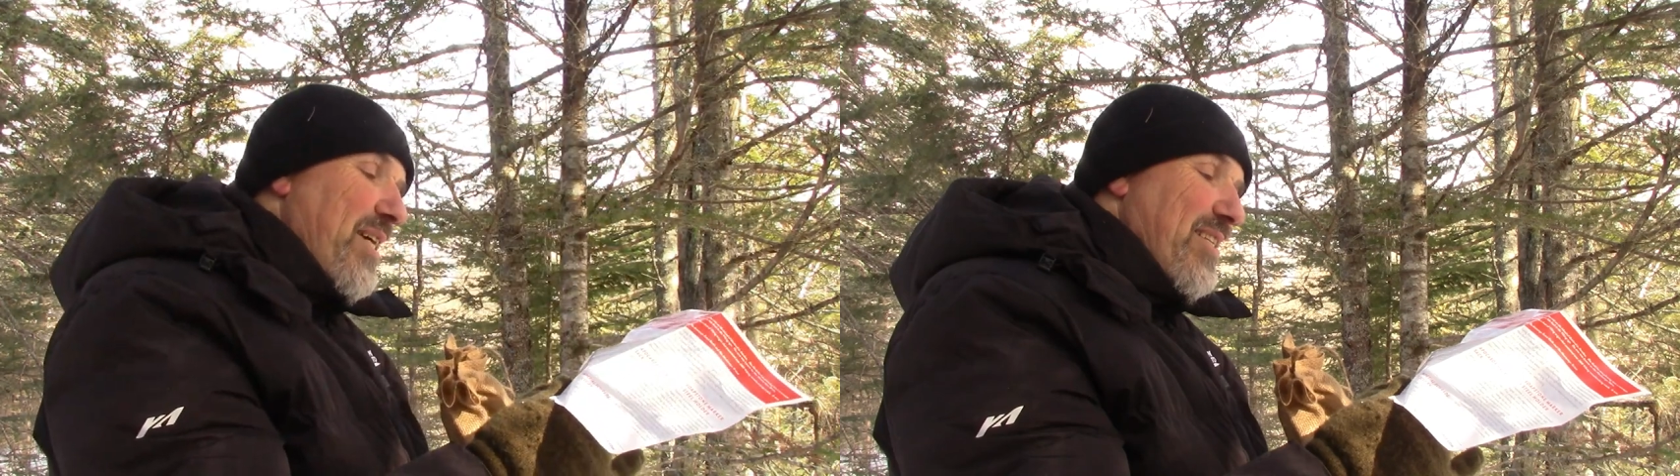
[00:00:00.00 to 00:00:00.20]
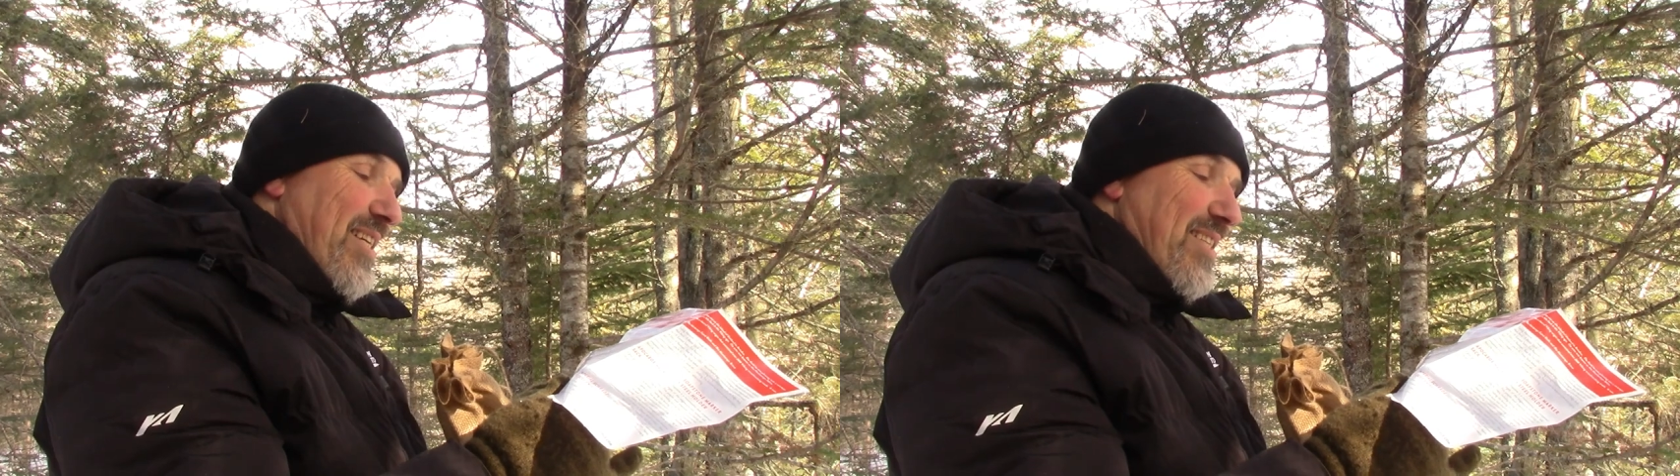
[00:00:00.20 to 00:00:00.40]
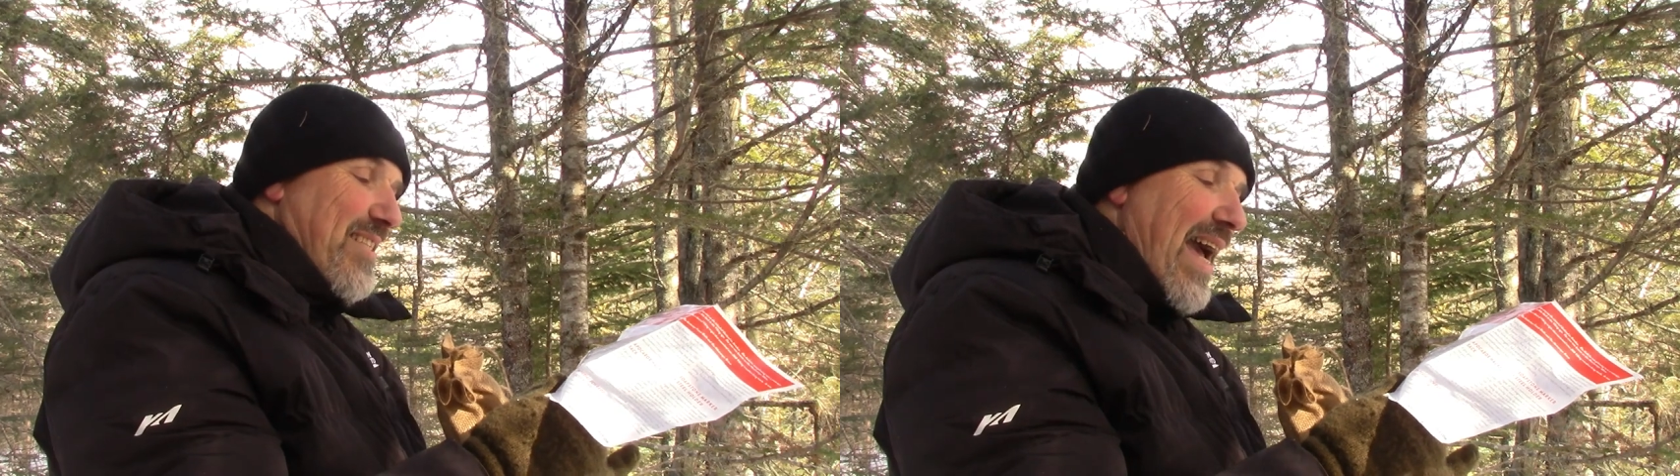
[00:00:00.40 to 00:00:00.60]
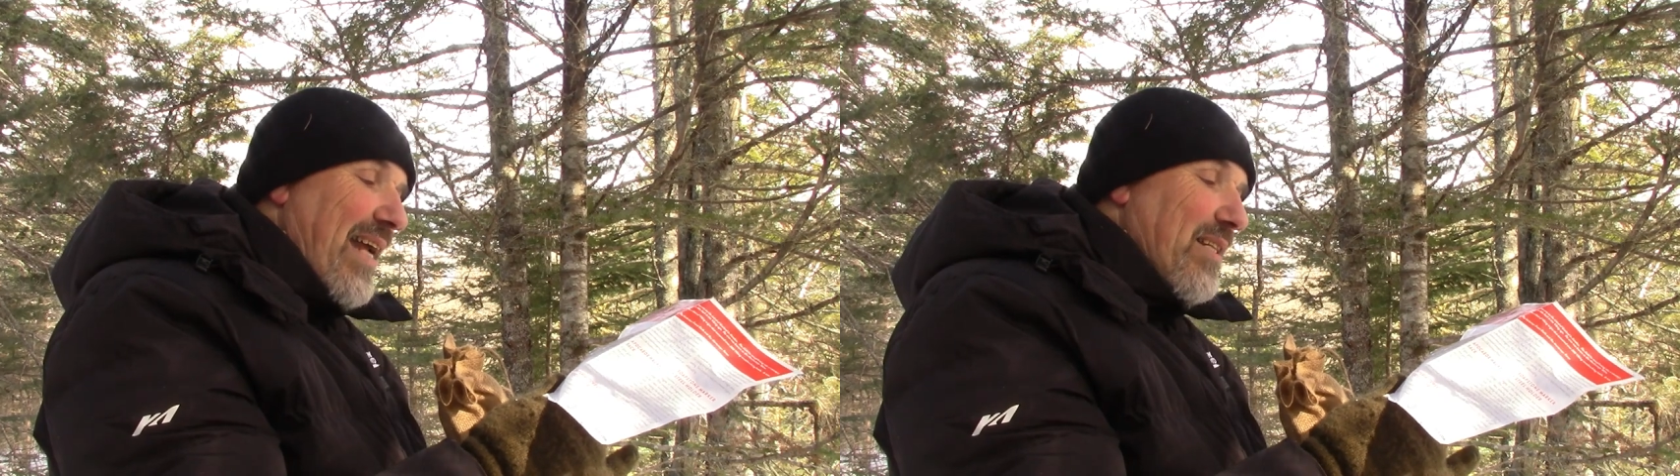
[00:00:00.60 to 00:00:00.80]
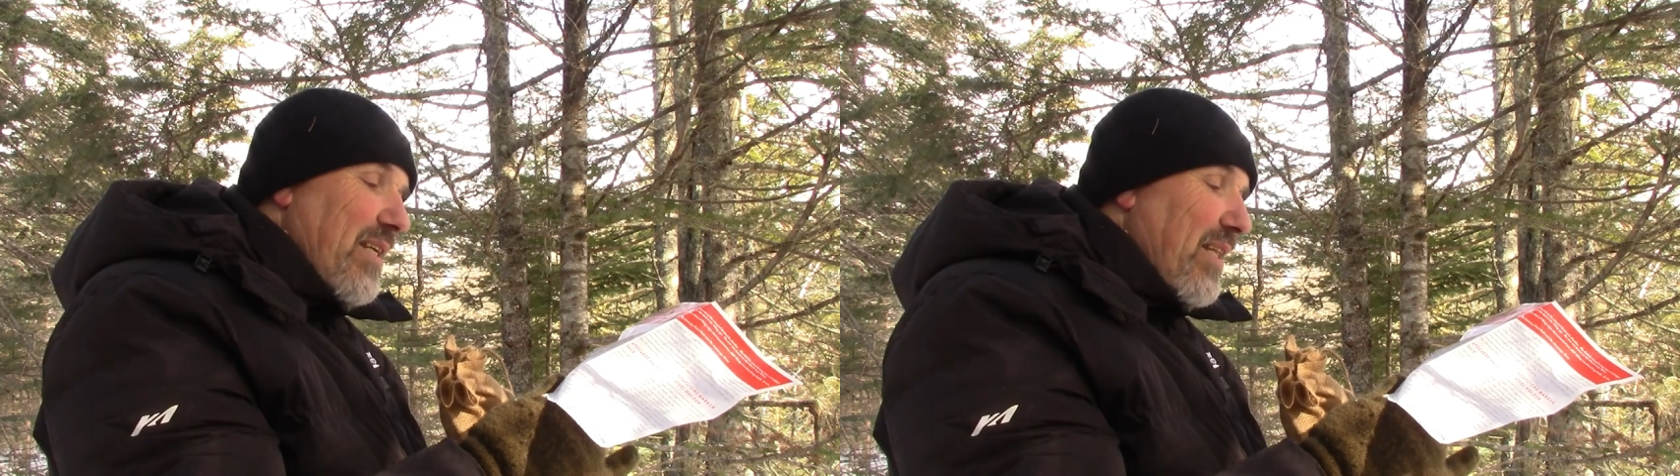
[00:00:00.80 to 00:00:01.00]
is
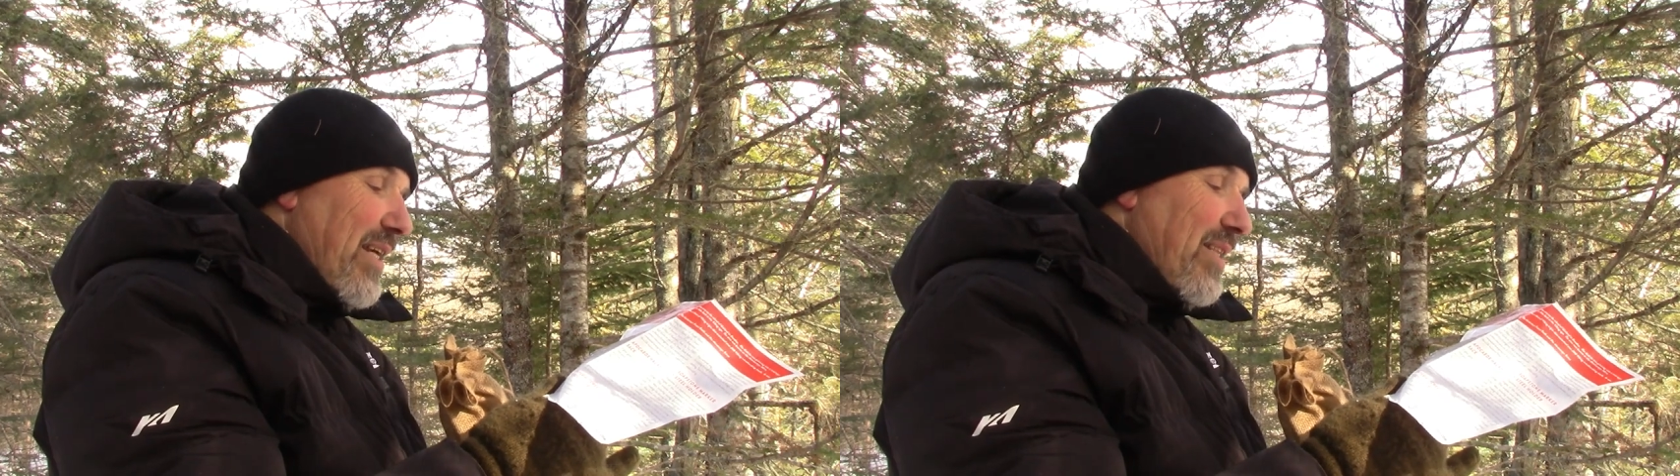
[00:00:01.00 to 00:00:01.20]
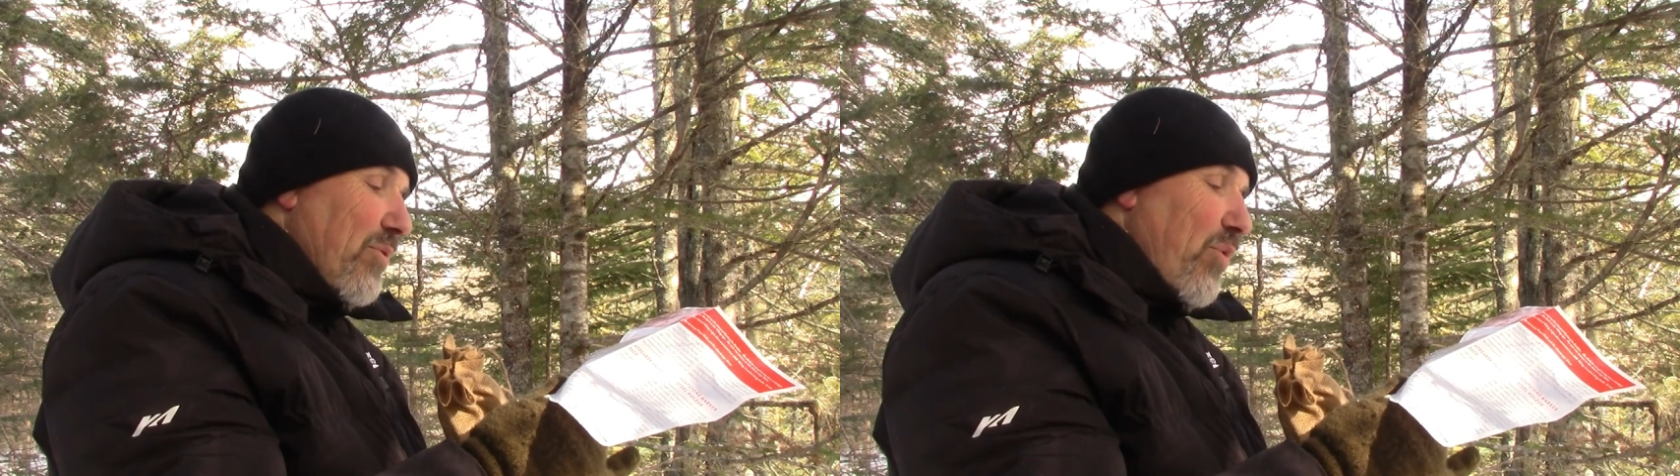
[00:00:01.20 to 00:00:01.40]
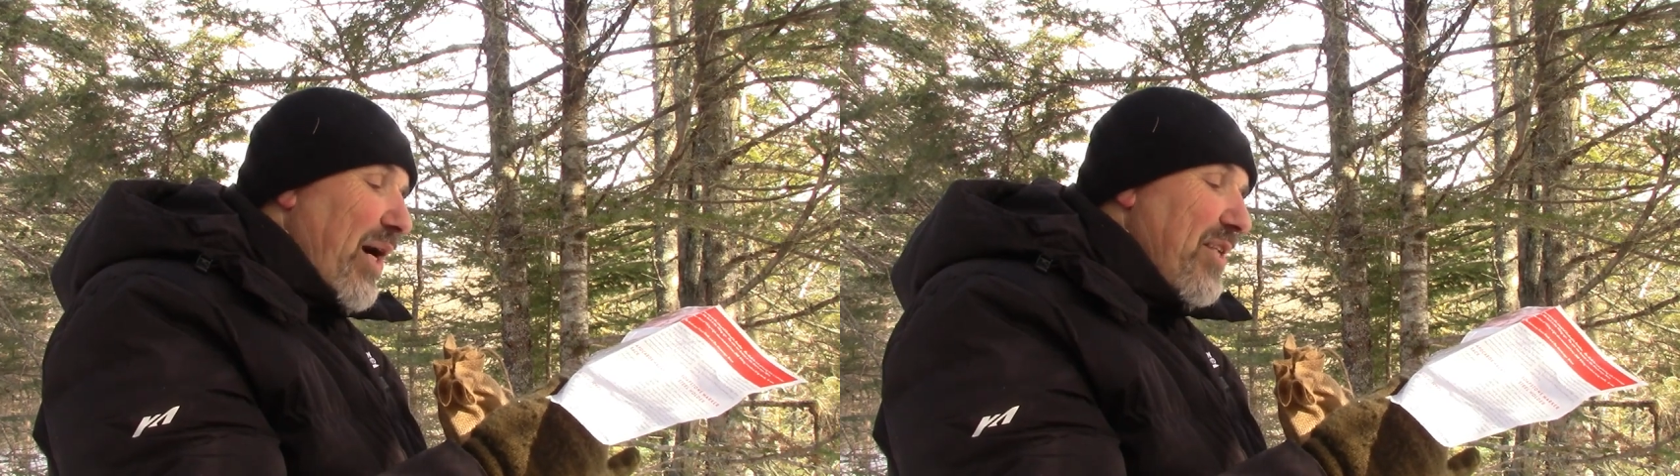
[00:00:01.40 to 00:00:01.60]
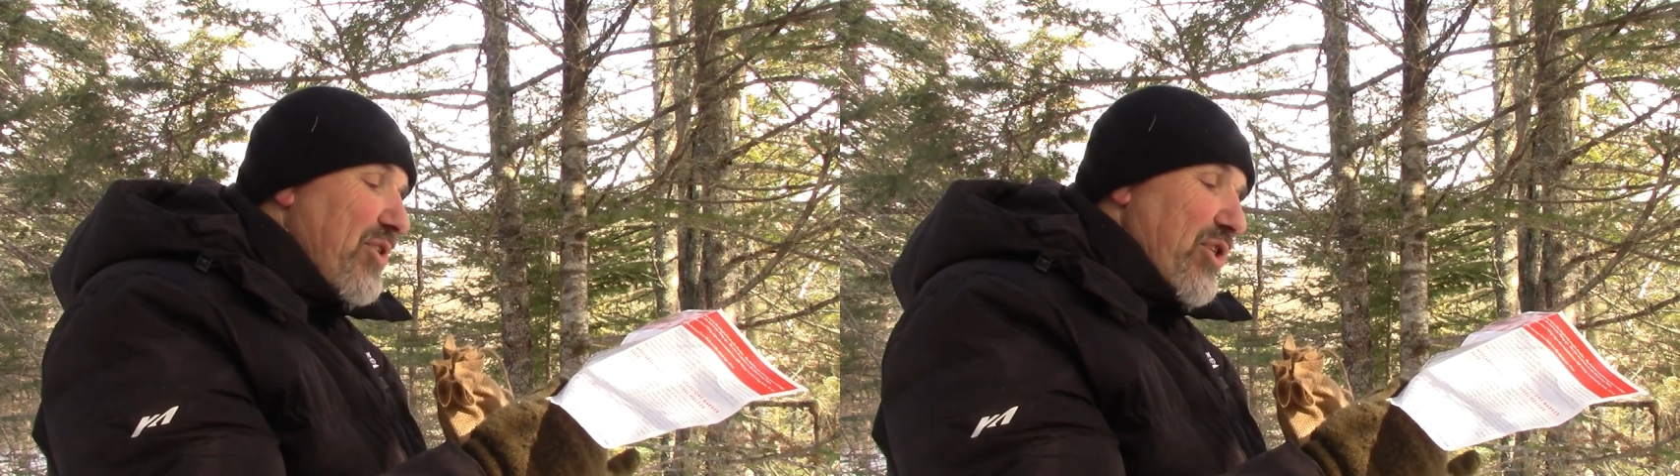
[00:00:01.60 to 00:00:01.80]
exactly like the ones